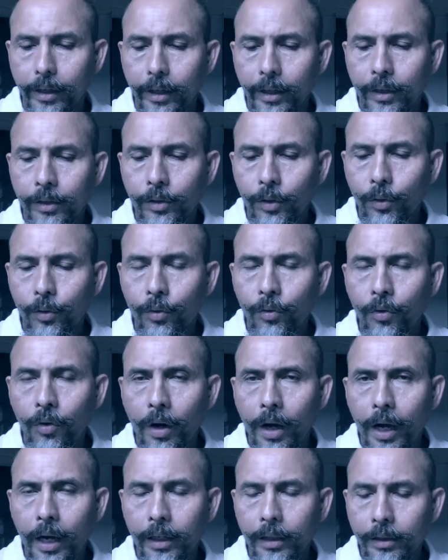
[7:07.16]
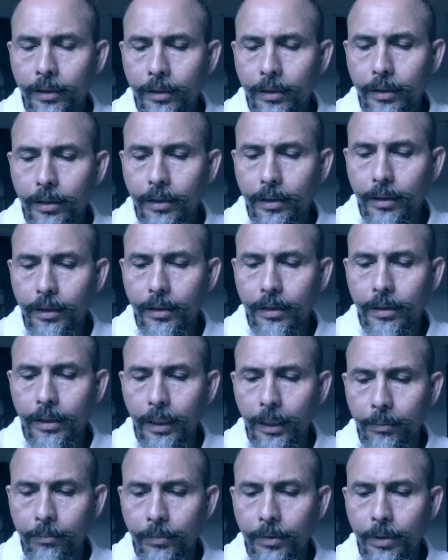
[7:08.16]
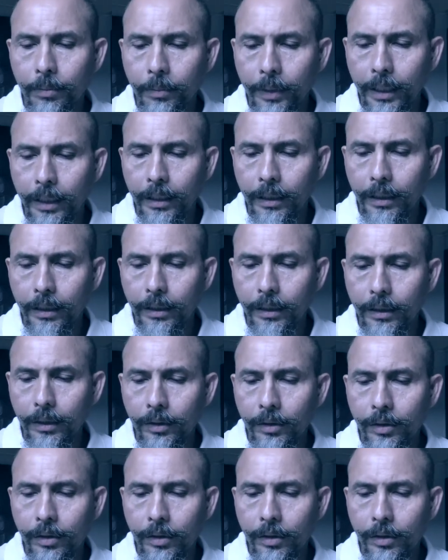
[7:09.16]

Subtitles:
So the Quran seemed to me